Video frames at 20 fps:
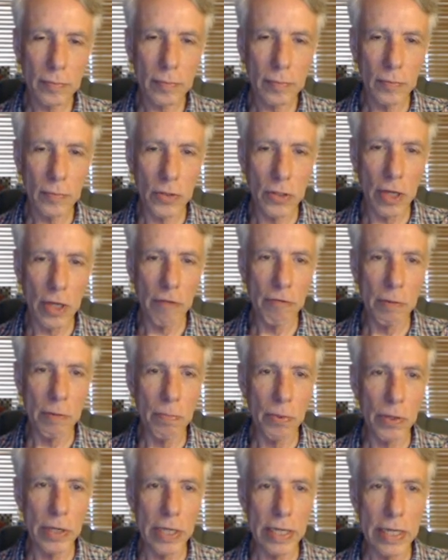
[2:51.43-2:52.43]
it's often
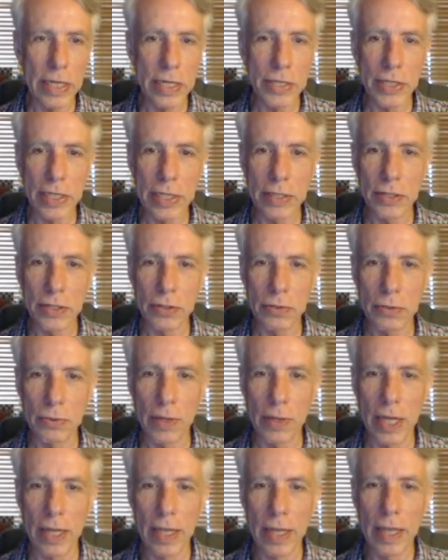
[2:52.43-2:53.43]
pretty easy
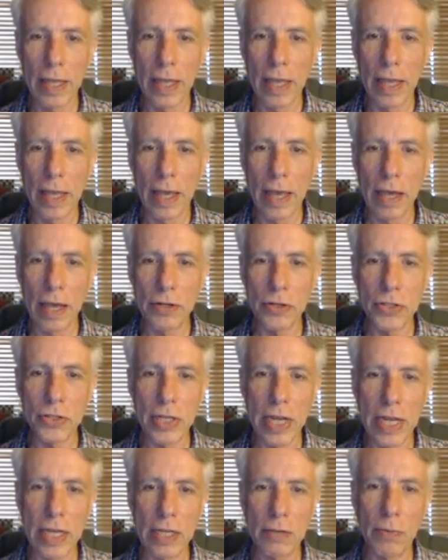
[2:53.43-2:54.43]
to uh,
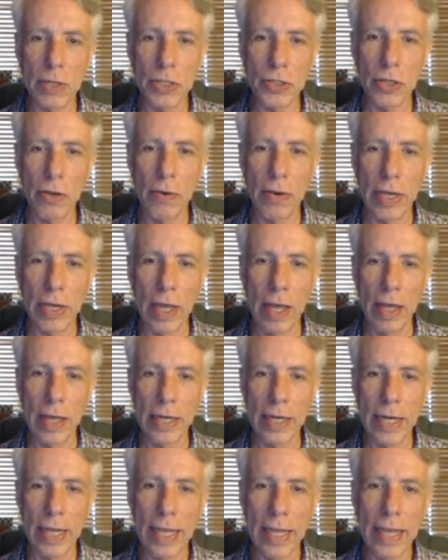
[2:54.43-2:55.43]
understand what's going
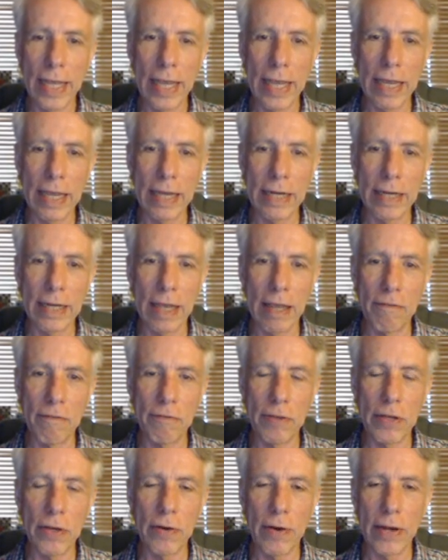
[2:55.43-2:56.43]
on and uh,
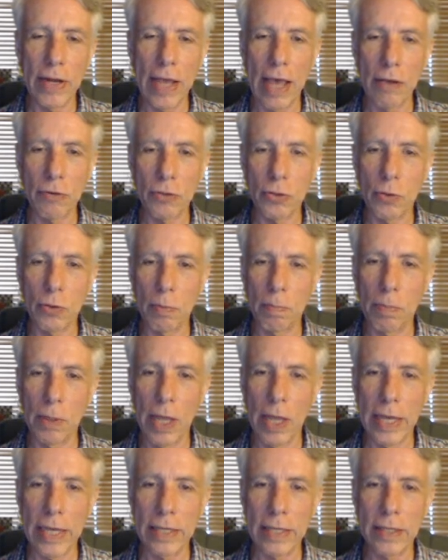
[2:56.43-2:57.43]
figure out how to
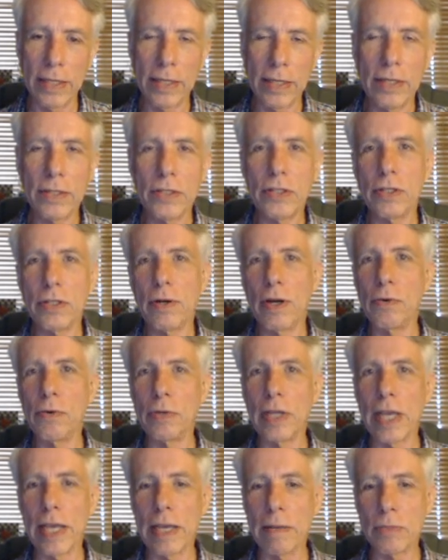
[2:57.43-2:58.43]
apply it to your own
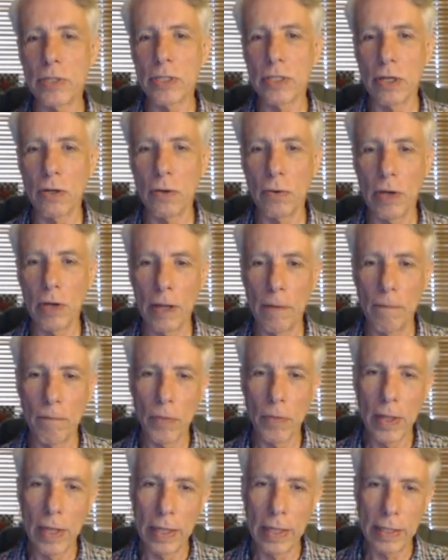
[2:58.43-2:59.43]
game. So uh,
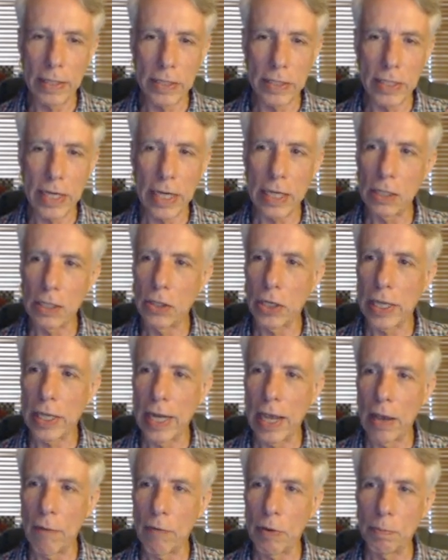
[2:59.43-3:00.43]
let's take a look at
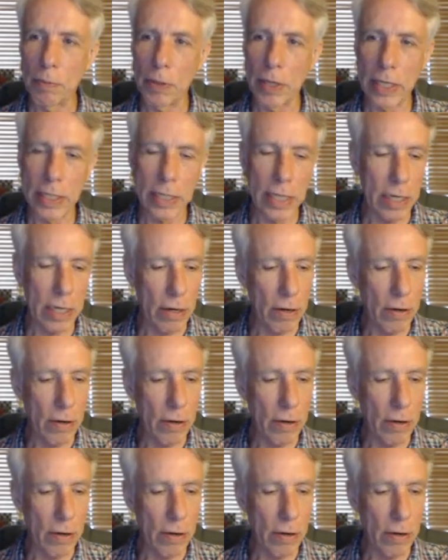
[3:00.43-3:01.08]
how he played here.